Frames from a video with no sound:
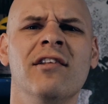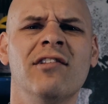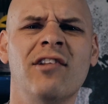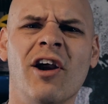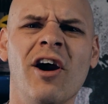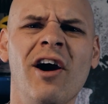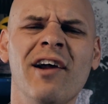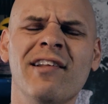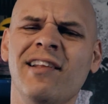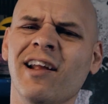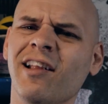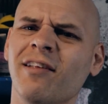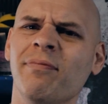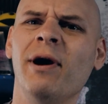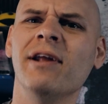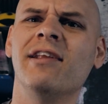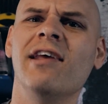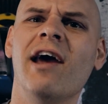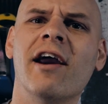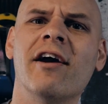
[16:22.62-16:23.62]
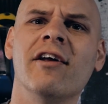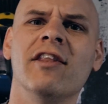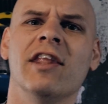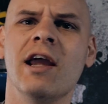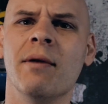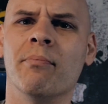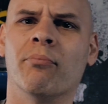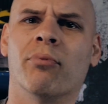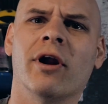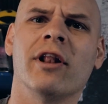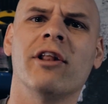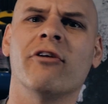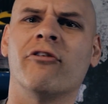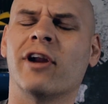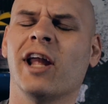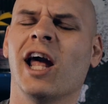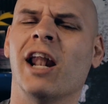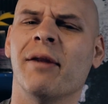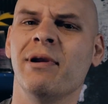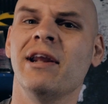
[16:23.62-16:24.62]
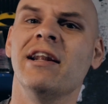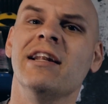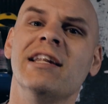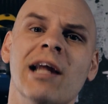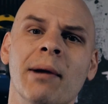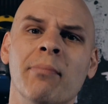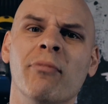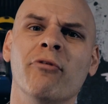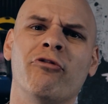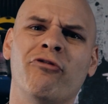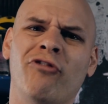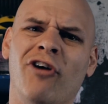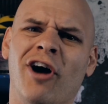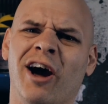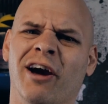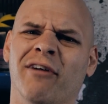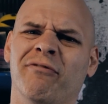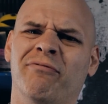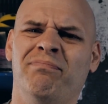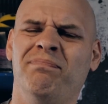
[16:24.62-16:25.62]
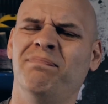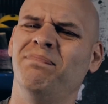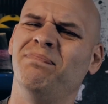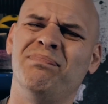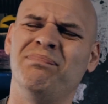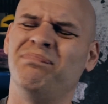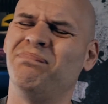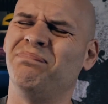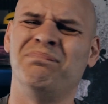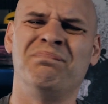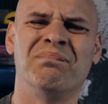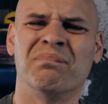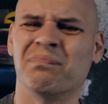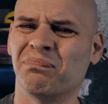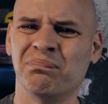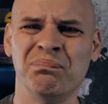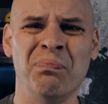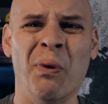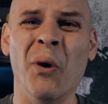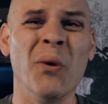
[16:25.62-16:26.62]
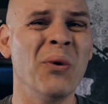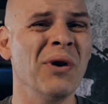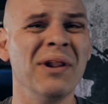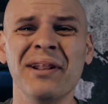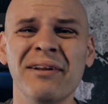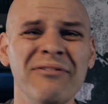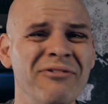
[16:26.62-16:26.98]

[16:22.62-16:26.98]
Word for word: So guys, that's my take on the Umbrella Academy Number 5 portal